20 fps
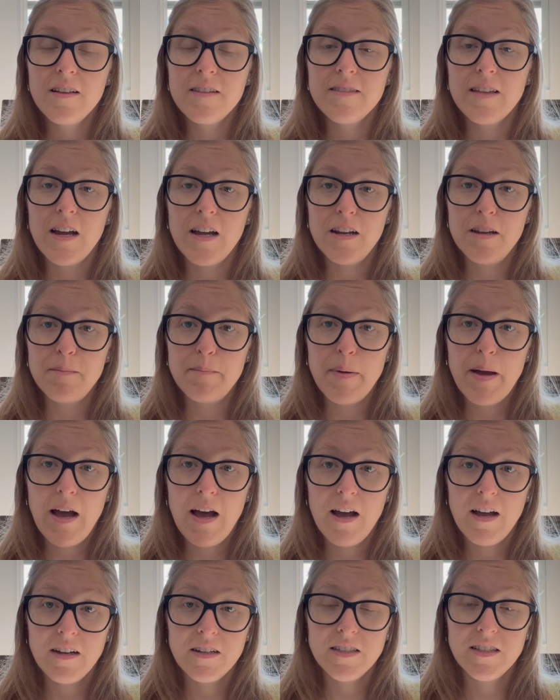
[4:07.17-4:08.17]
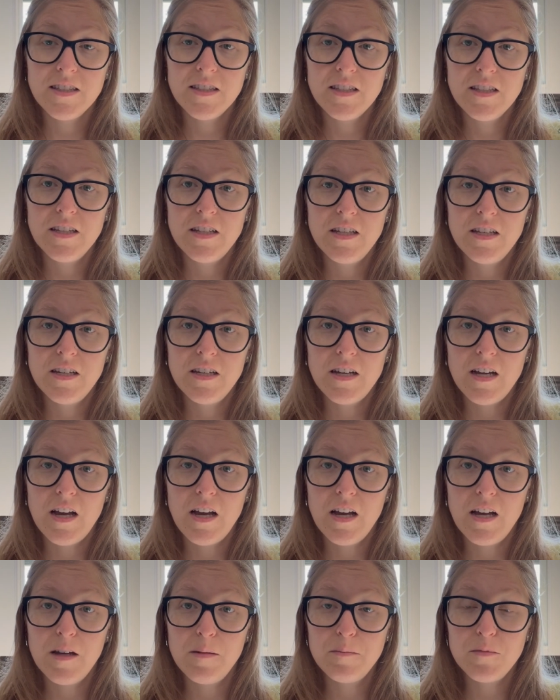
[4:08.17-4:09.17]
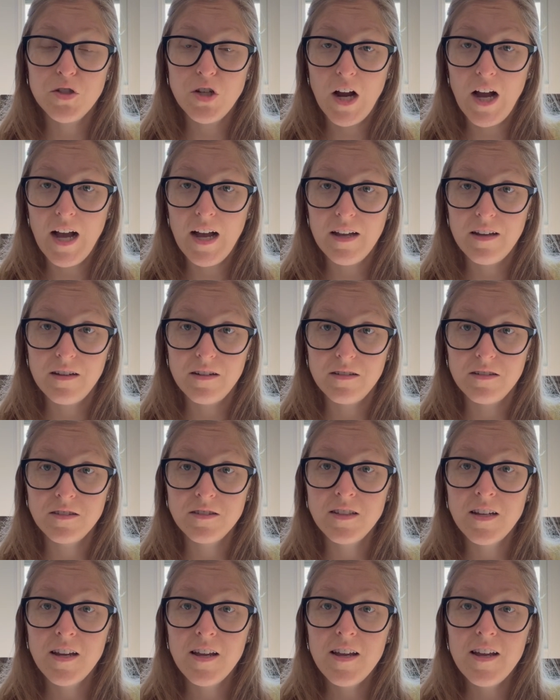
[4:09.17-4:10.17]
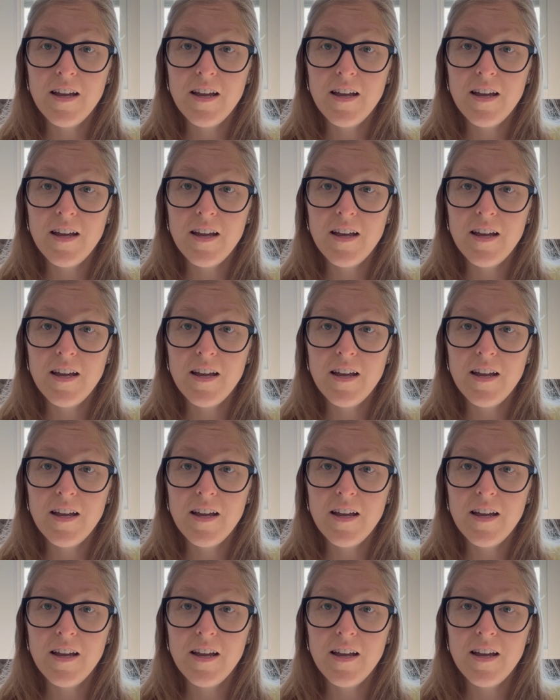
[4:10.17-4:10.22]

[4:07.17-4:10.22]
that impacts the child,